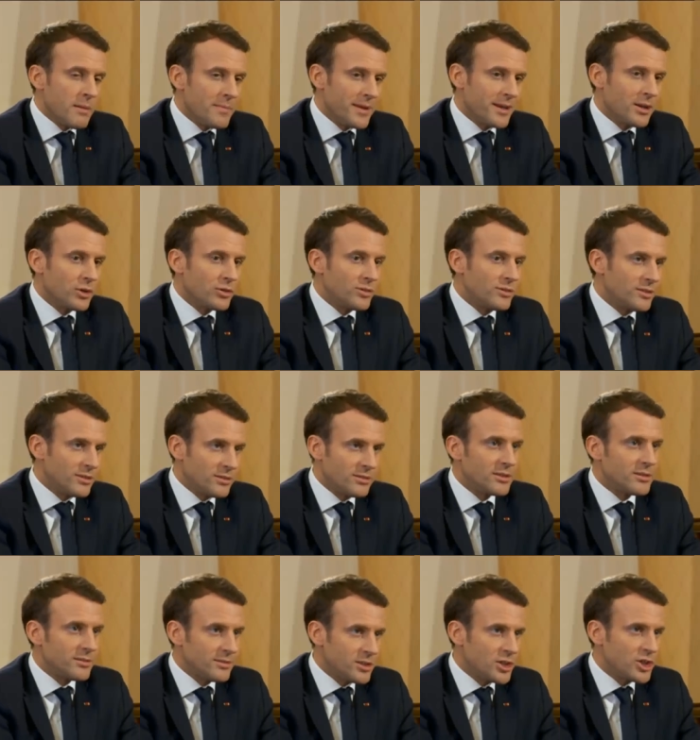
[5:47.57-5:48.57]
because this
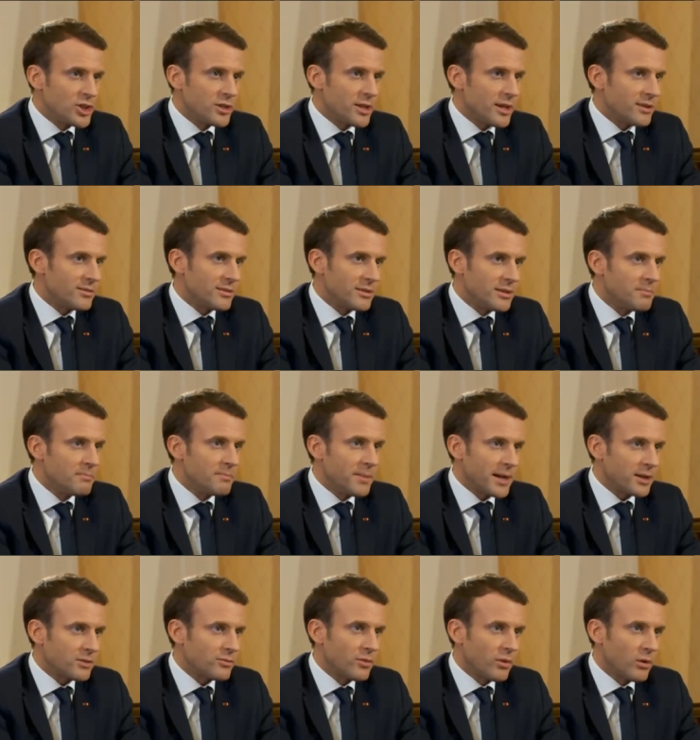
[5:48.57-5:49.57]
decision has an
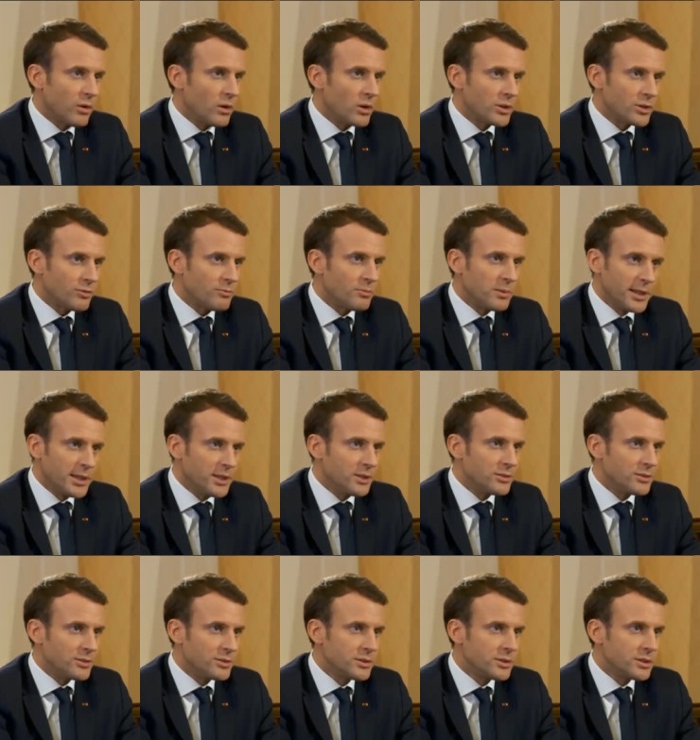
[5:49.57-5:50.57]
impact for a lot of
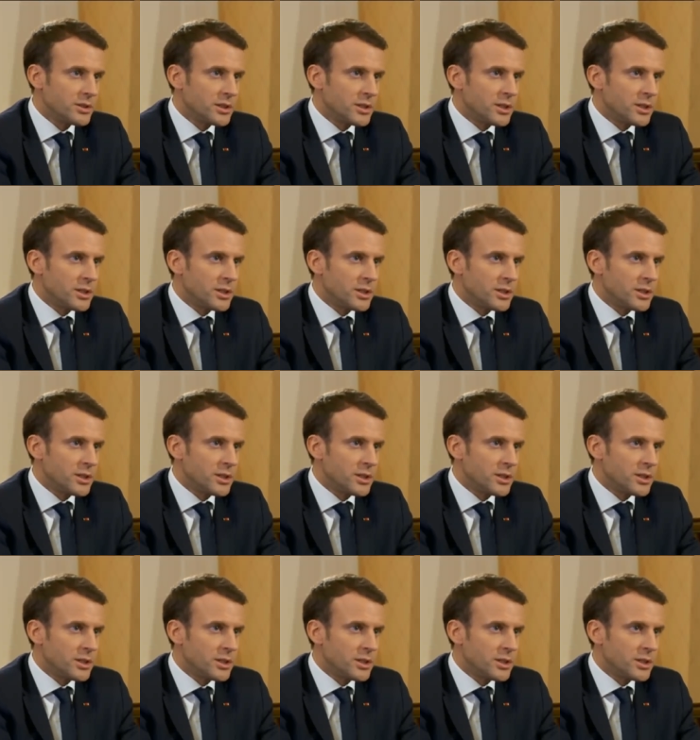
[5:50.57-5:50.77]
players.